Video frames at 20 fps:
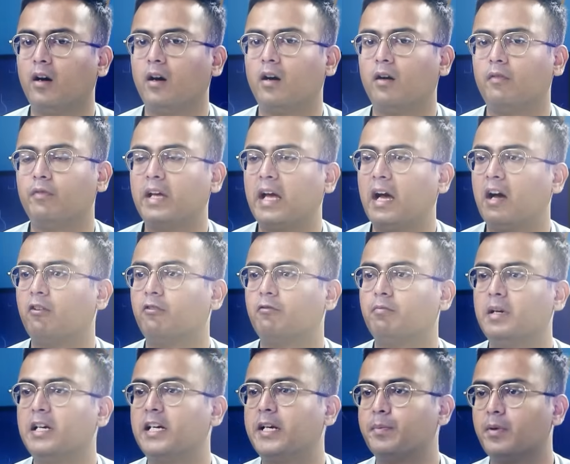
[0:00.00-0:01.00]
we have
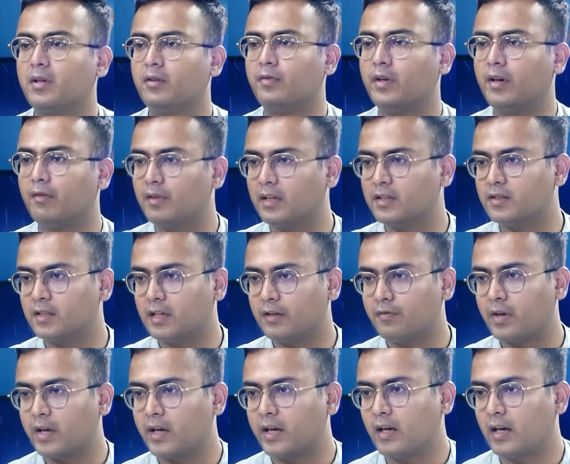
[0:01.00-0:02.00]
multiple wavelets that
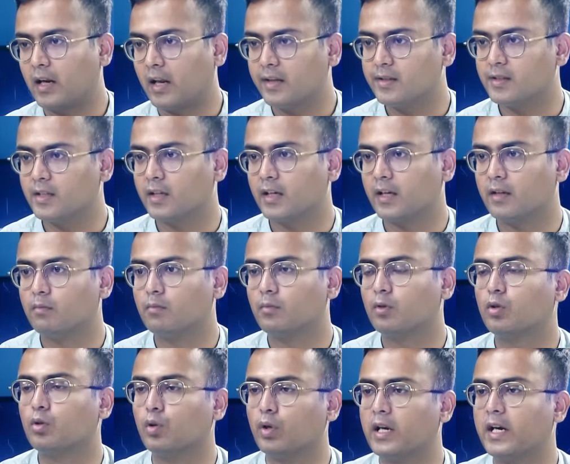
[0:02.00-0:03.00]
we are analyzing and
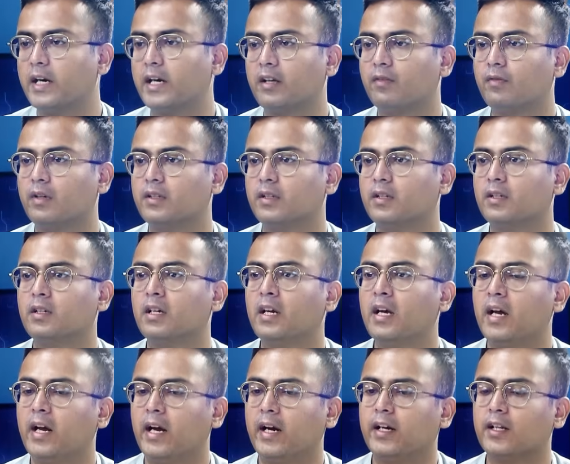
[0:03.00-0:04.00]
correlating whether
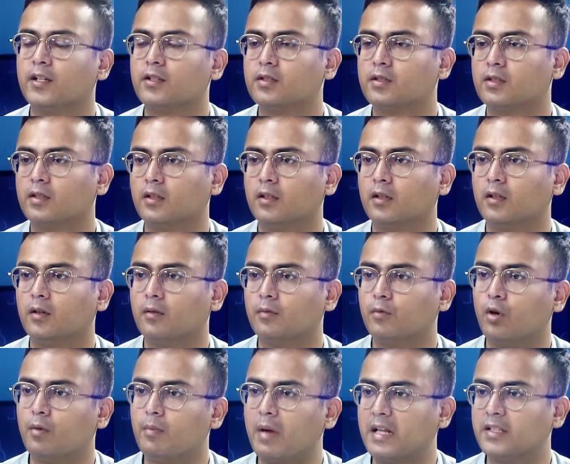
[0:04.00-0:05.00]
it is,
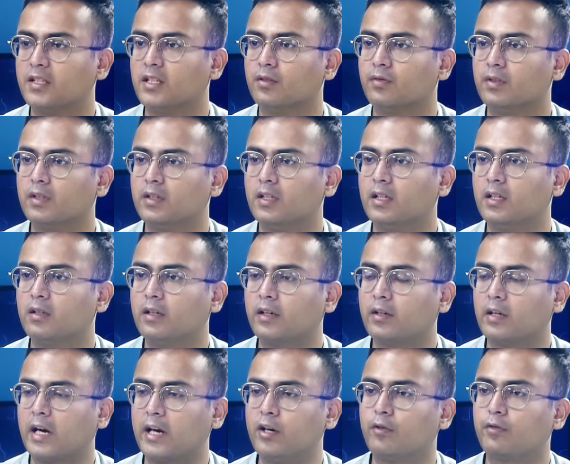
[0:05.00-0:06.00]
matching with the
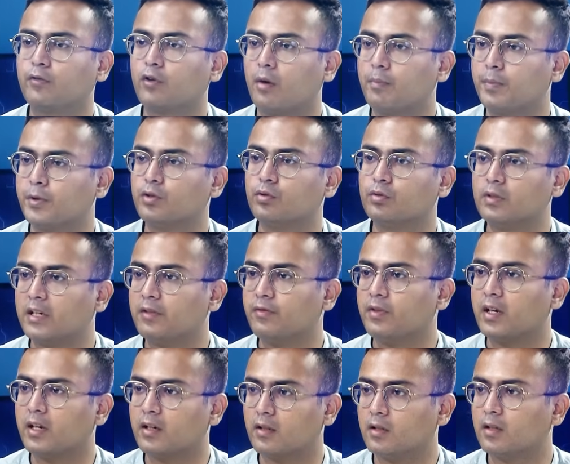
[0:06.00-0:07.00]
kind of crop issue that we
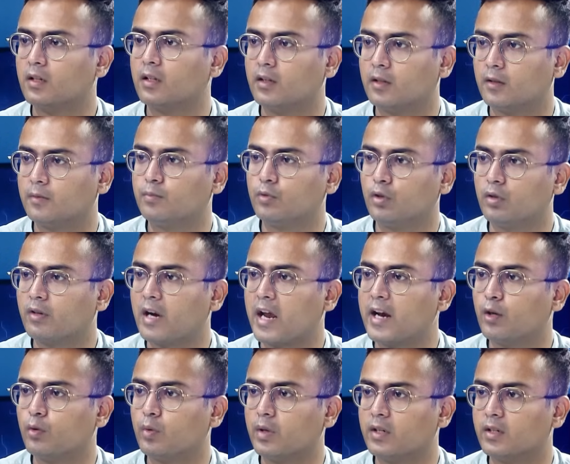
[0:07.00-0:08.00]
are,
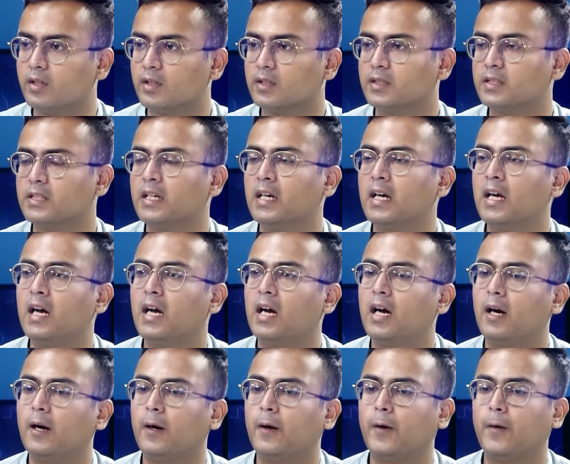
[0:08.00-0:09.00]
trying to address.
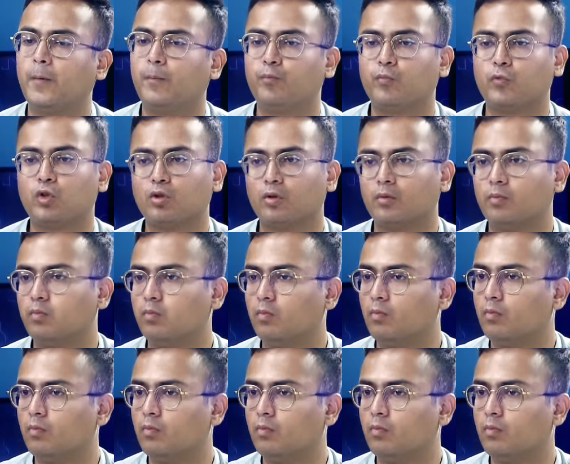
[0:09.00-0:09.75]
So